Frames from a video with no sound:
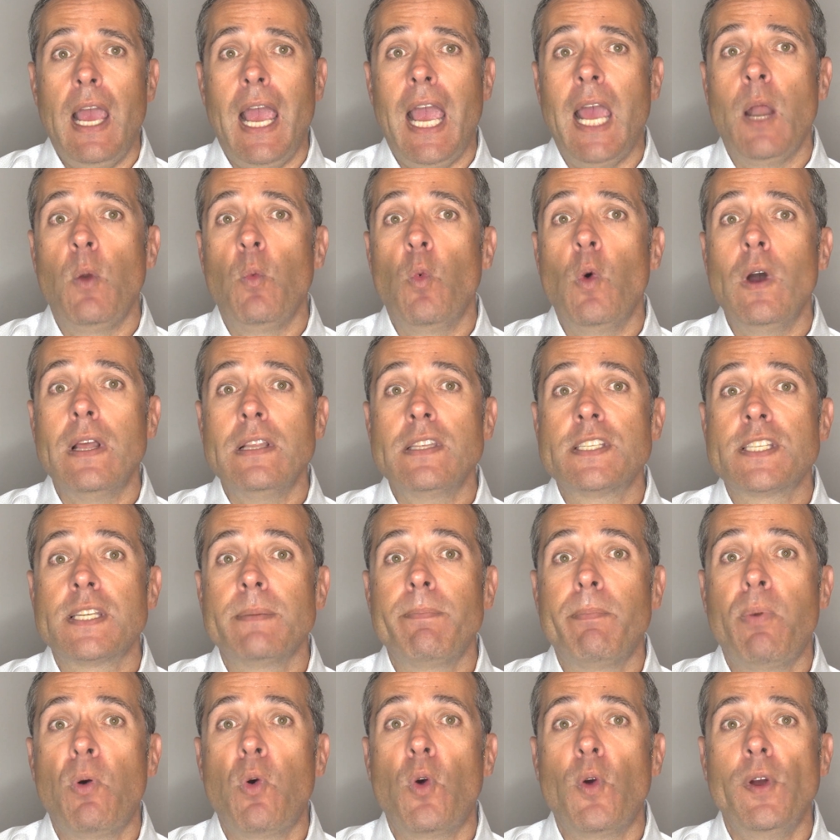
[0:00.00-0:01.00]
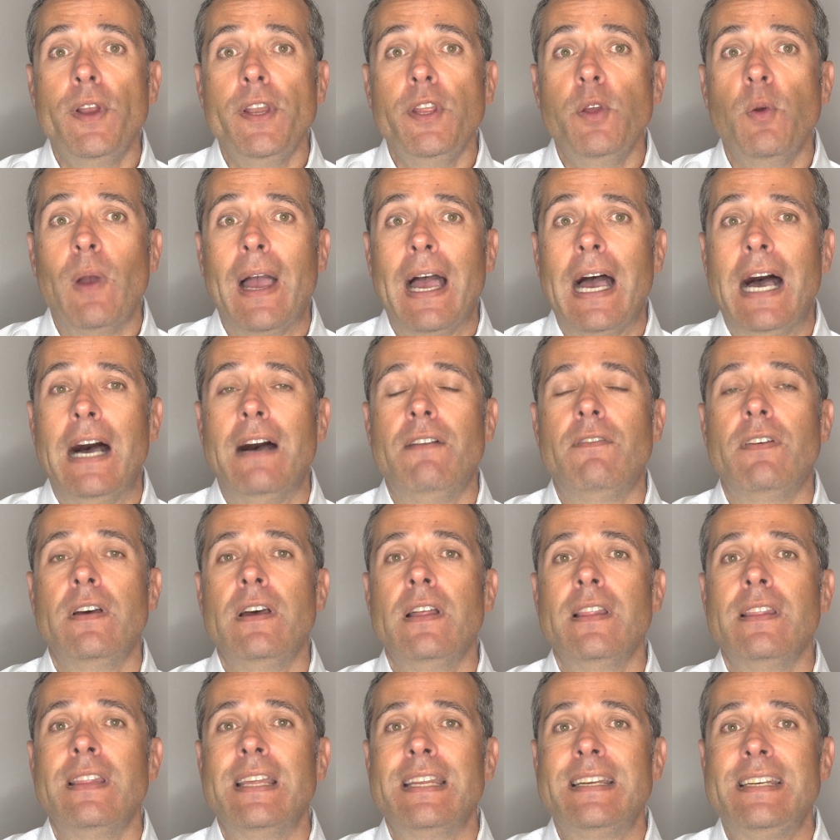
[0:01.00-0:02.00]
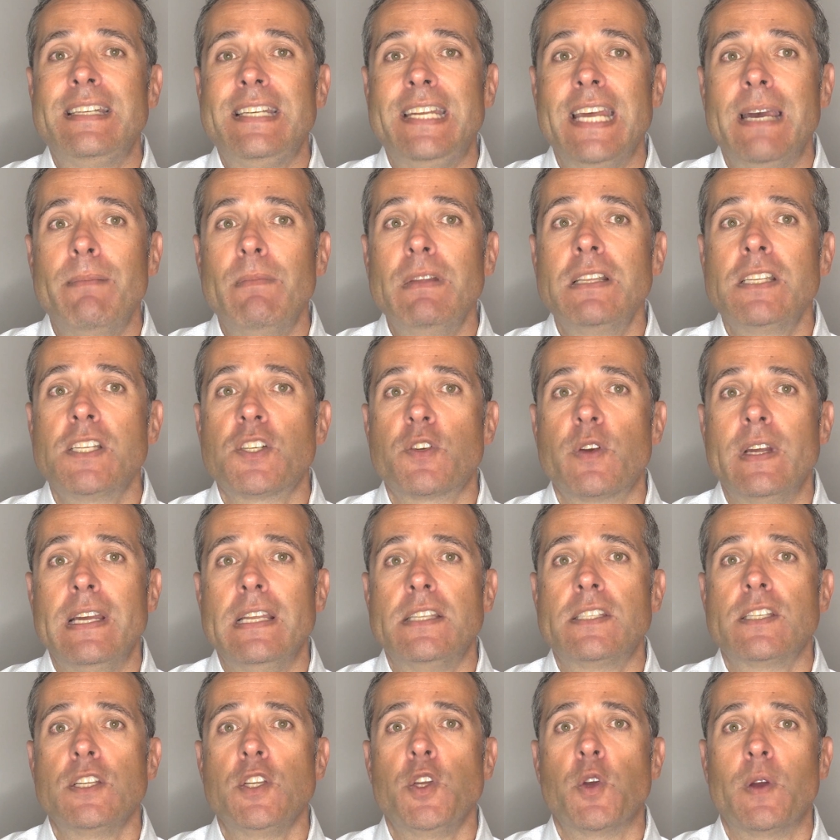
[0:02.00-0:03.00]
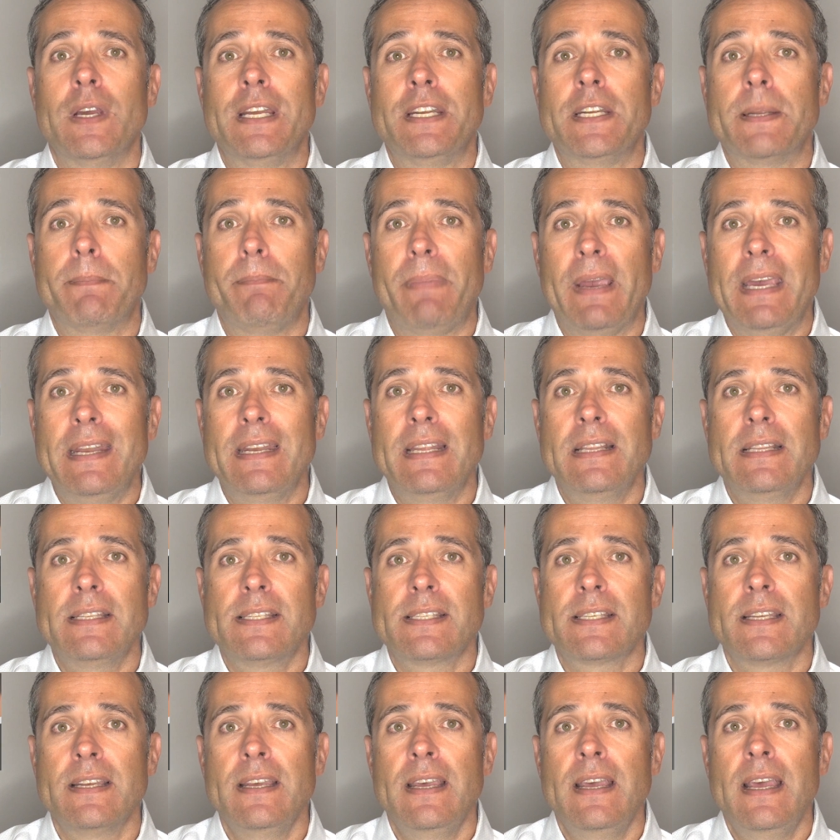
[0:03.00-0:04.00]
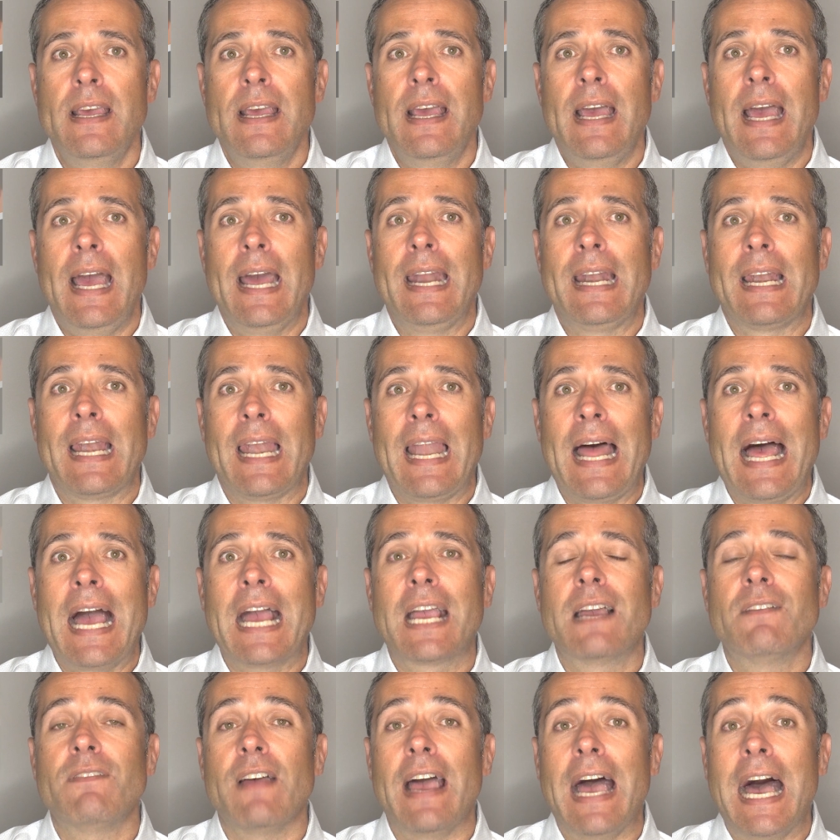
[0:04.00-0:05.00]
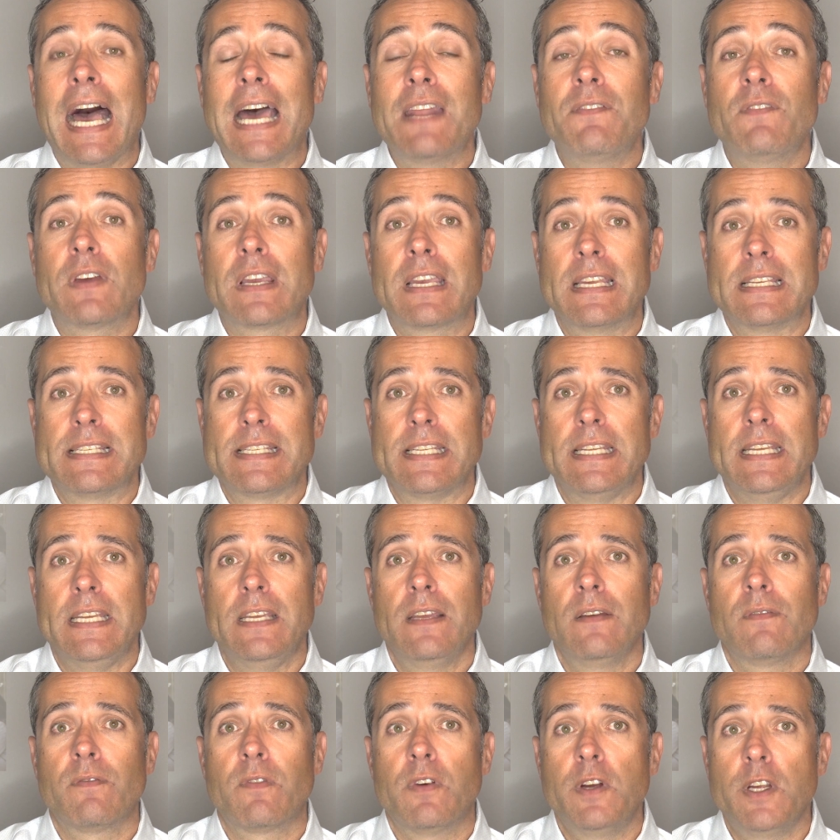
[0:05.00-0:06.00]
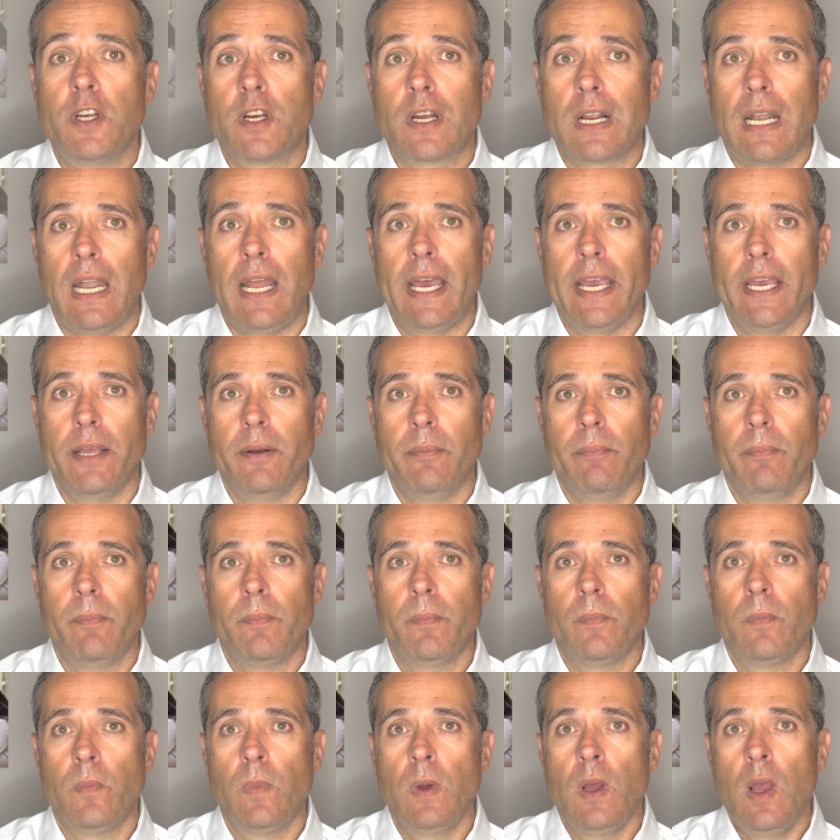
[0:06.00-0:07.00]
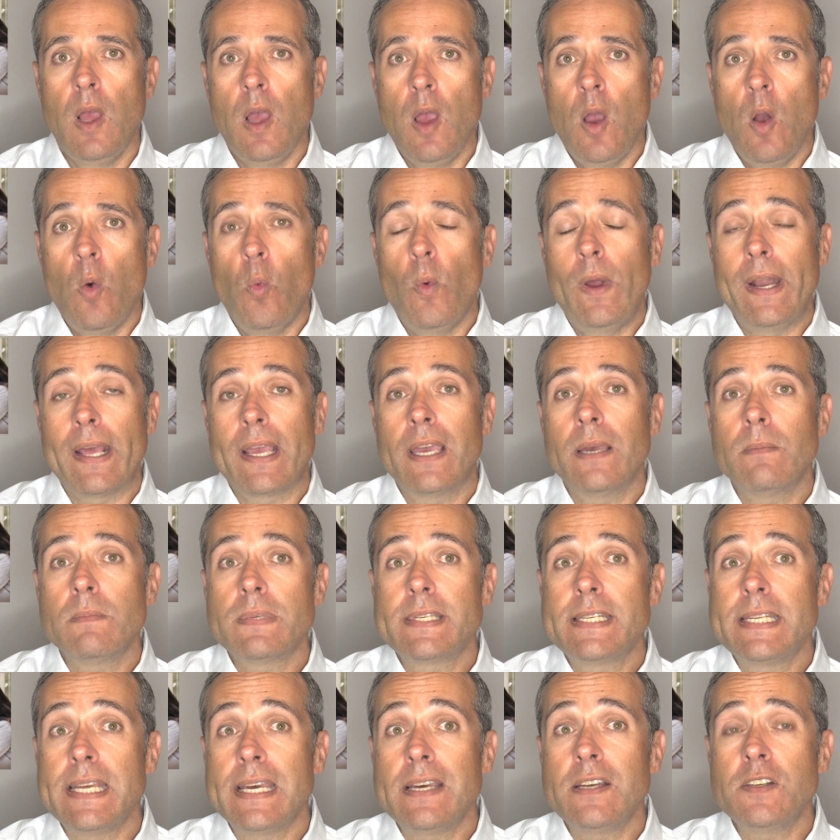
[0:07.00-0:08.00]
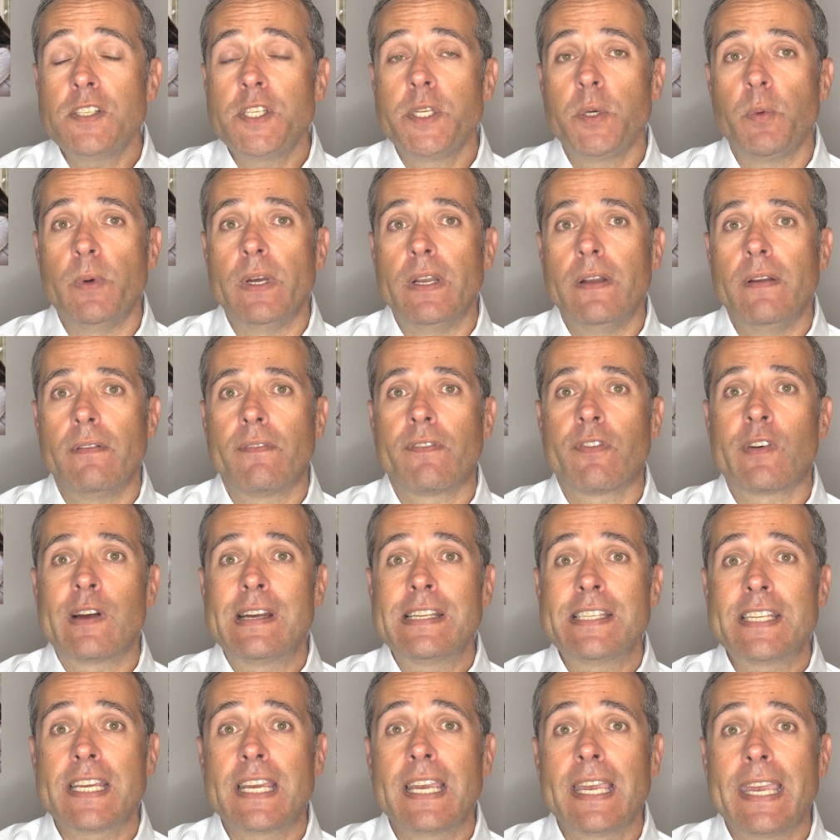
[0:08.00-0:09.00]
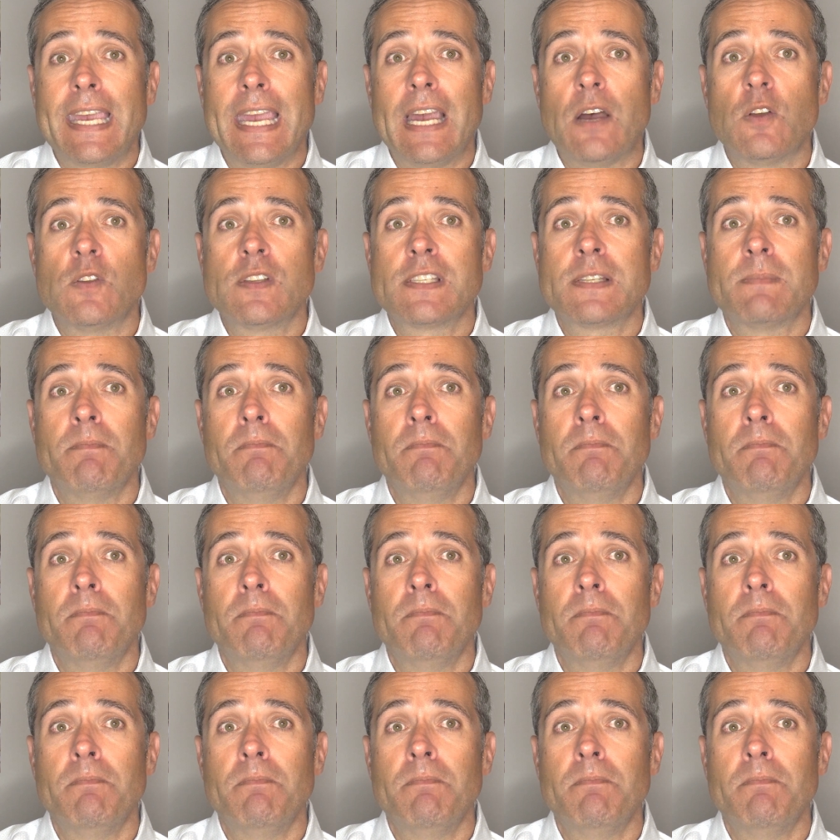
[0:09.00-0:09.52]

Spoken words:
and what support you have that demonstrates your independence and lack of advocacy for your client. When it comes down to it, forensic accountants